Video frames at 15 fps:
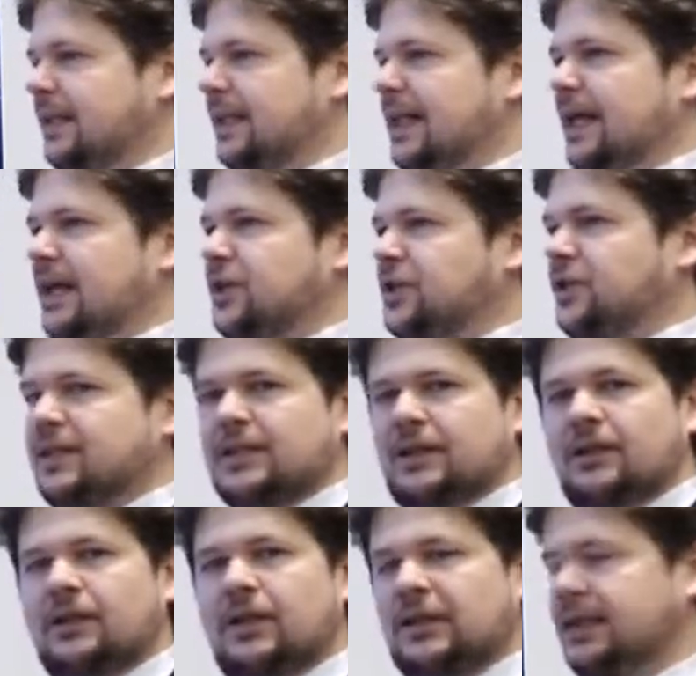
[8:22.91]
caches
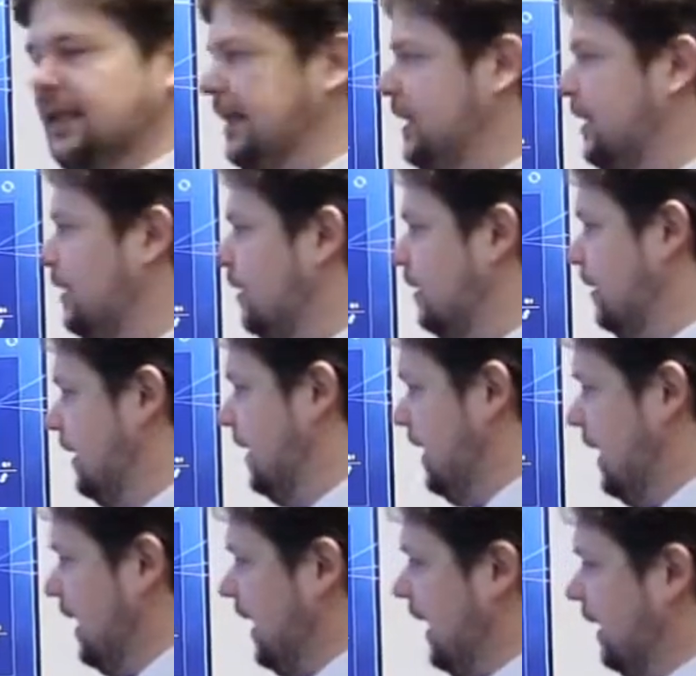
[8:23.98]
are cleaned,
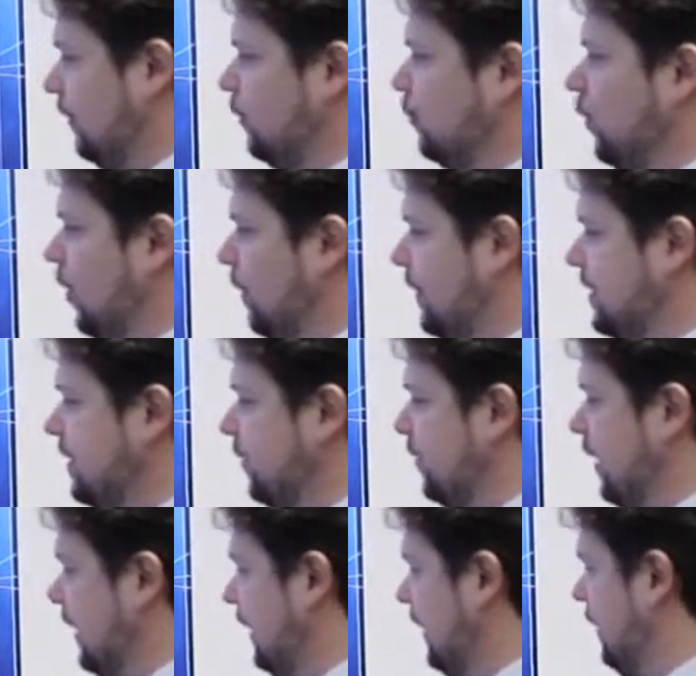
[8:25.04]
and the robots are
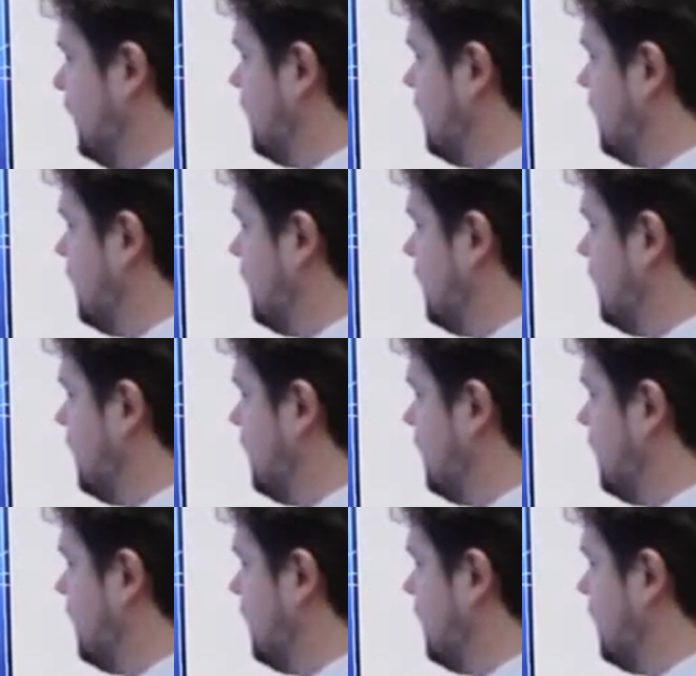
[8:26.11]
running in